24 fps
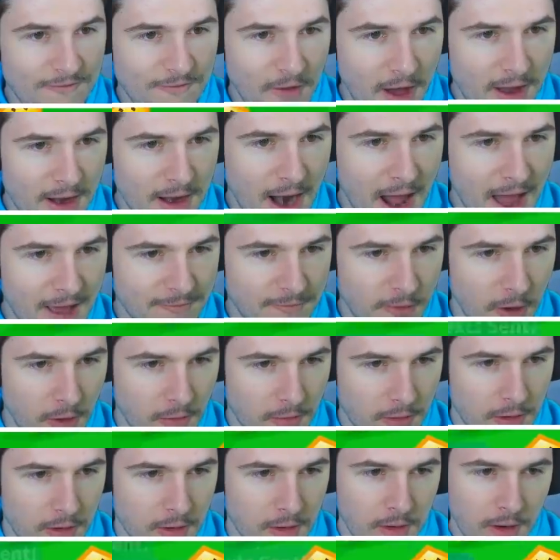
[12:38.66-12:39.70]
Found an
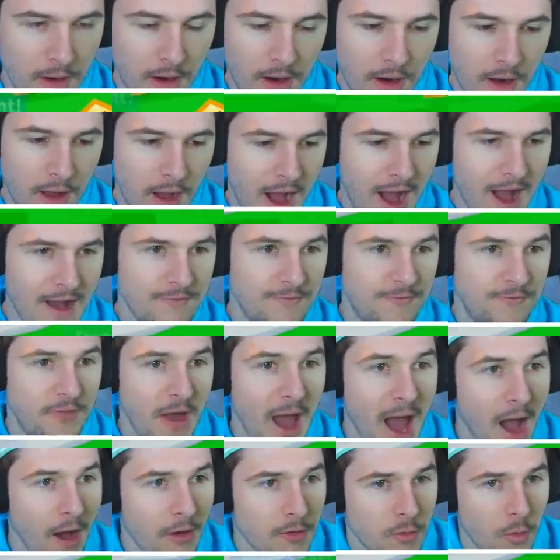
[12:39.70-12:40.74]
iPhone. I
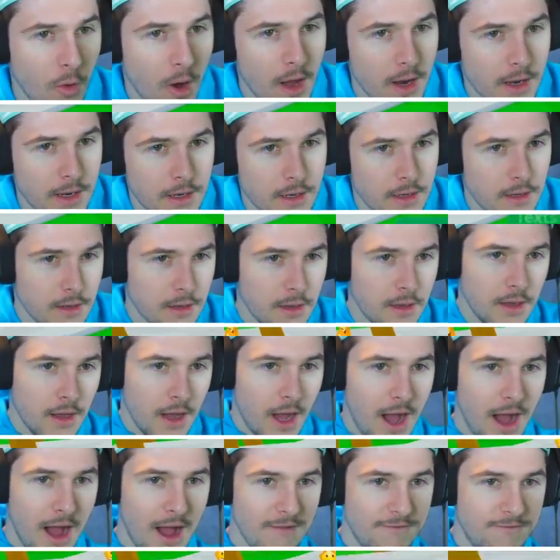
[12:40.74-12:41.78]
found one.
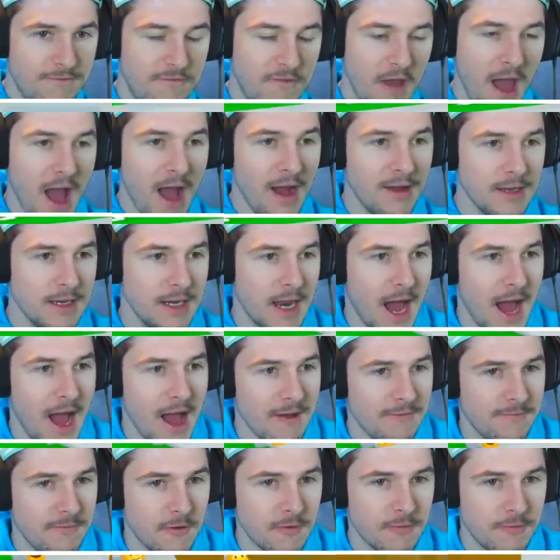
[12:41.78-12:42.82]
I found an
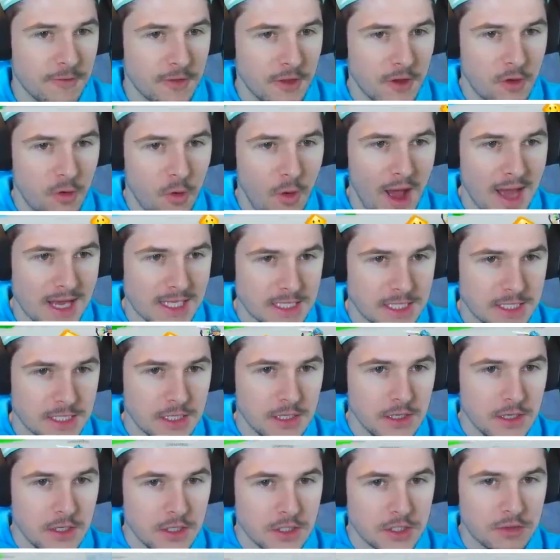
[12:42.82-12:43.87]
iPhone for the Quest.
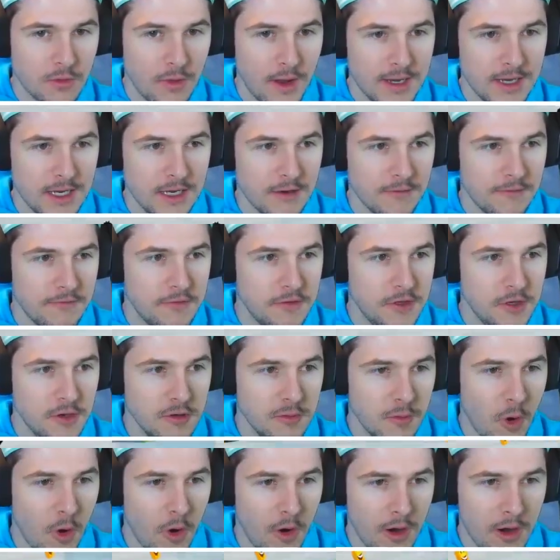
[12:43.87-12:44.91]
So I need a few
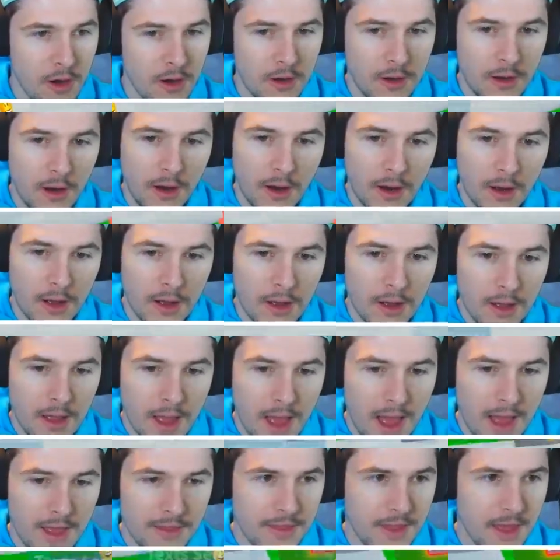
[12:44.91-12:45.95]
more
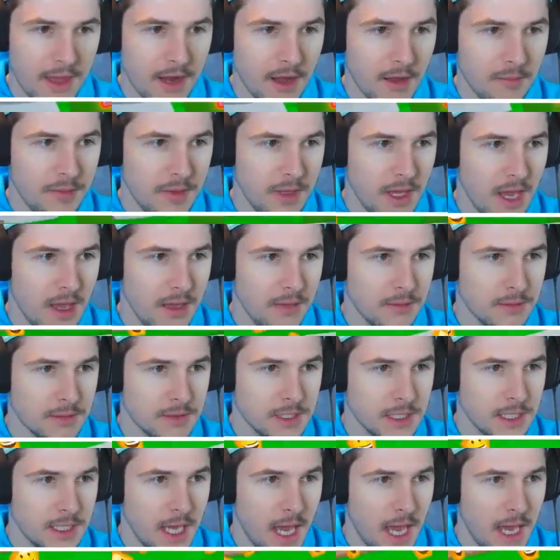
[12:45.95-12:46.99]
and then I'll be able
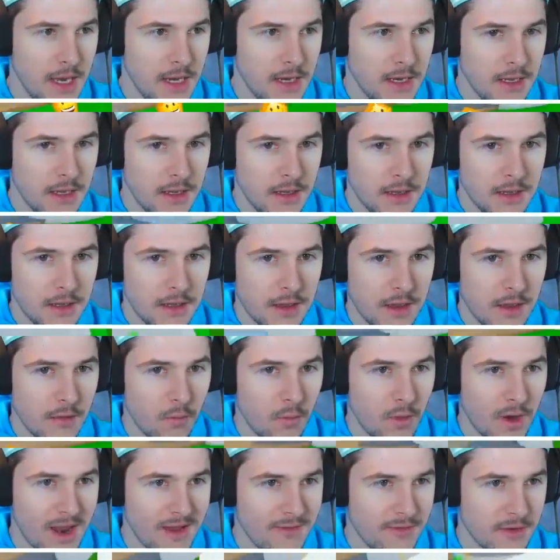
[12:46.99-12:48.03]
to get
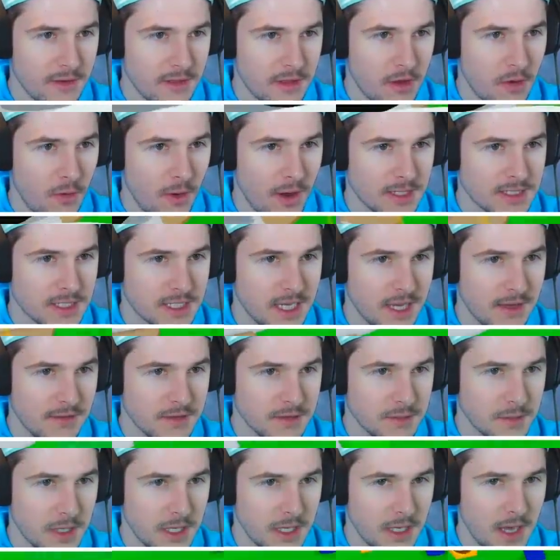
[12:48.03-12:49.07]
whatever the quest
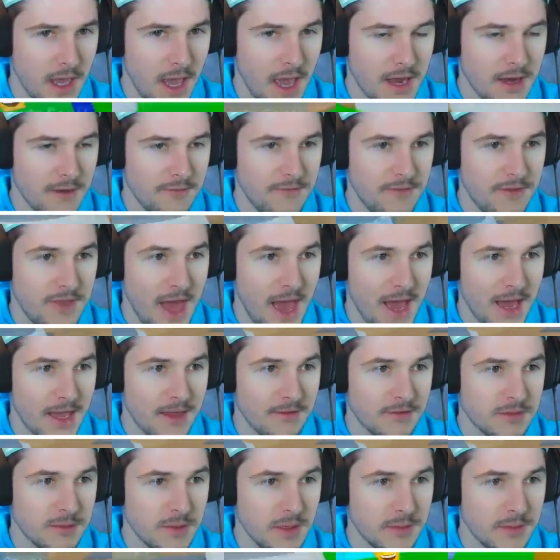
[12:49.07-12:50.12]
gives me. And if that
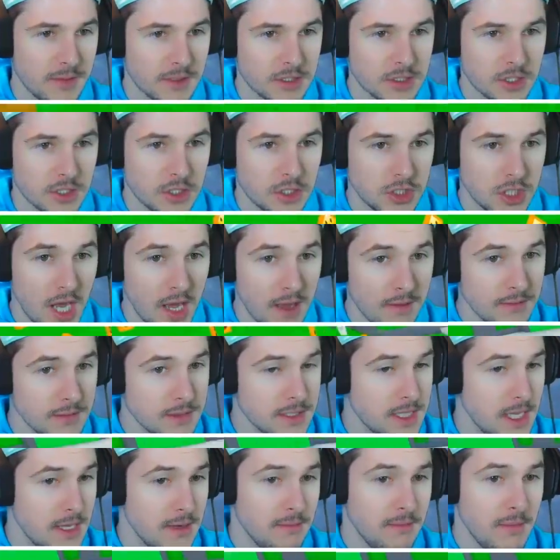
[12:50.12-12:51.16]
gives me a bunch of
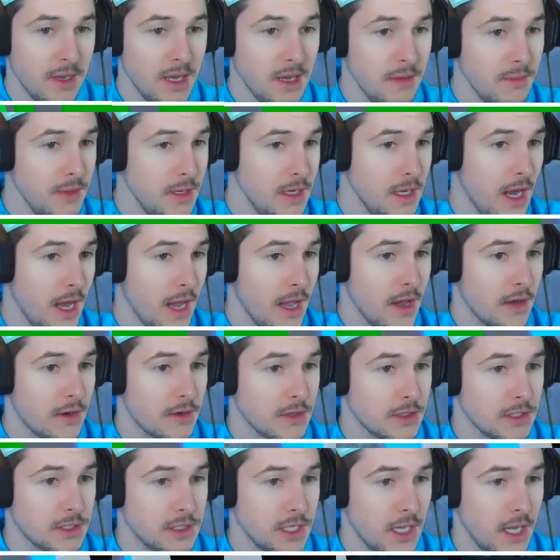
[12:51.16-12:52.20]
gems, then maybe I
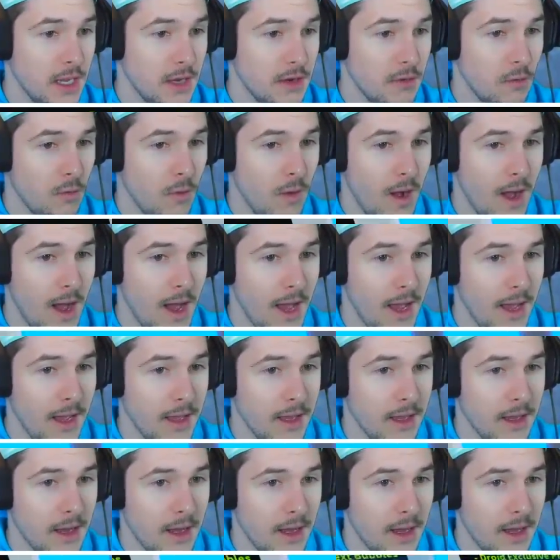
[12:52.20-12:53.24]
understand
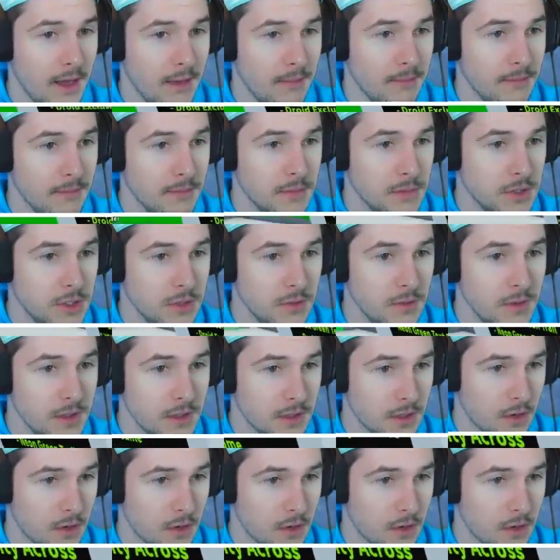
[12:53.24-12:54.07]
why I'm doing the